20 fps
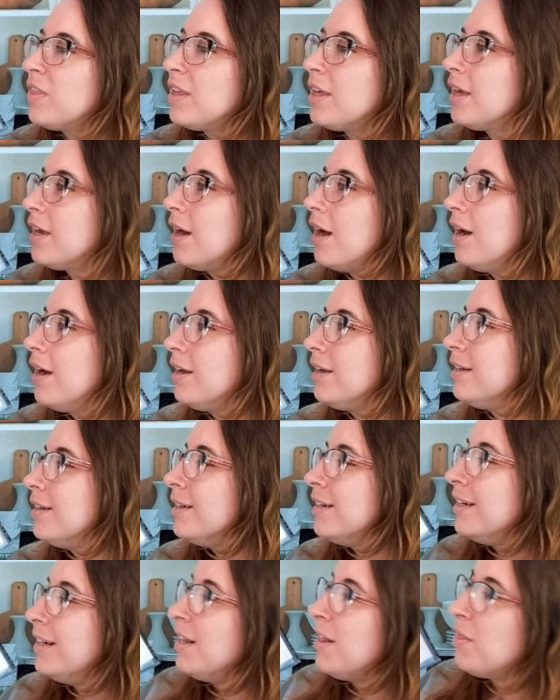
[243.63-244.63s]

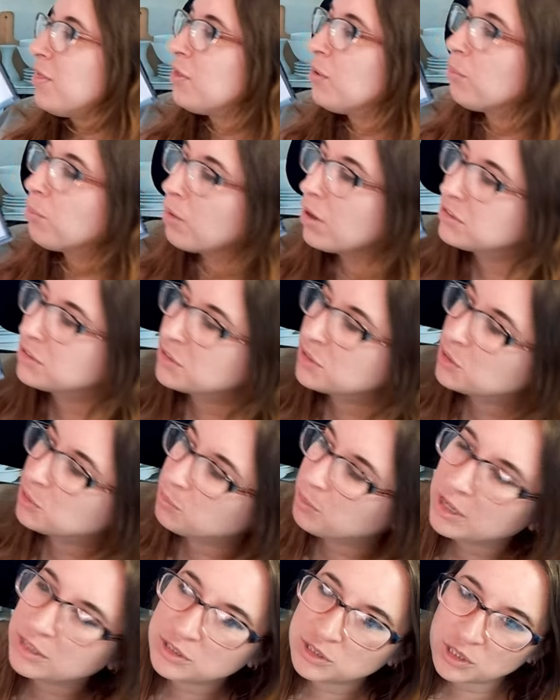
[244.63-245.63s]
the Brussels
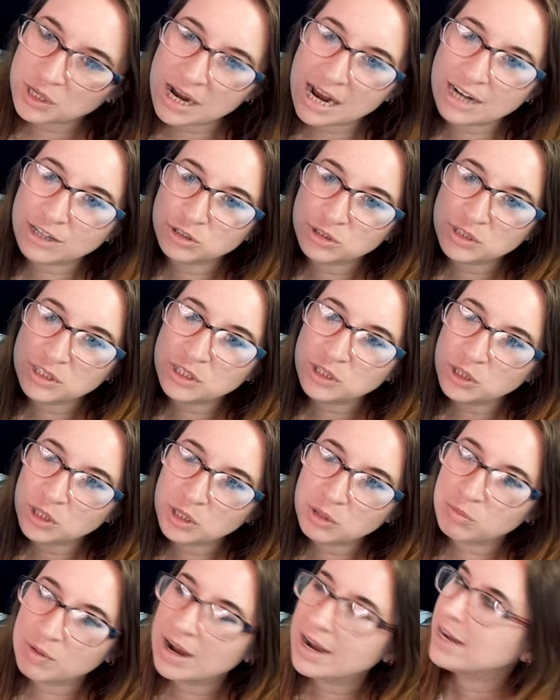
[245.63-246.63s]
sprouts are actually
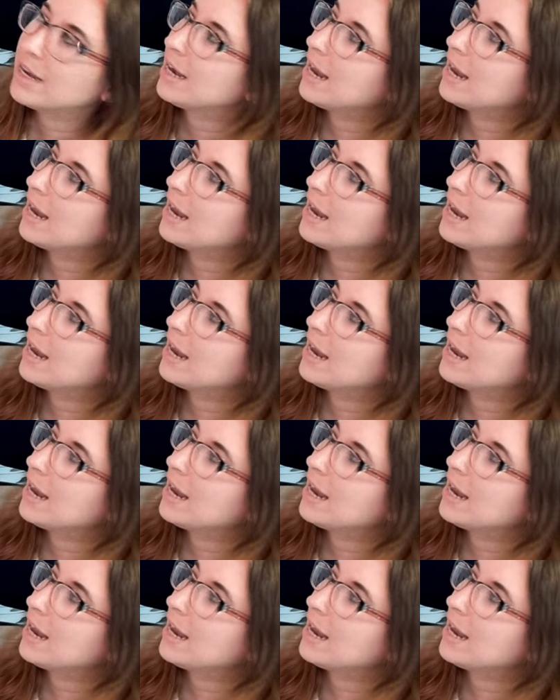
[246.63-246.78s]
good right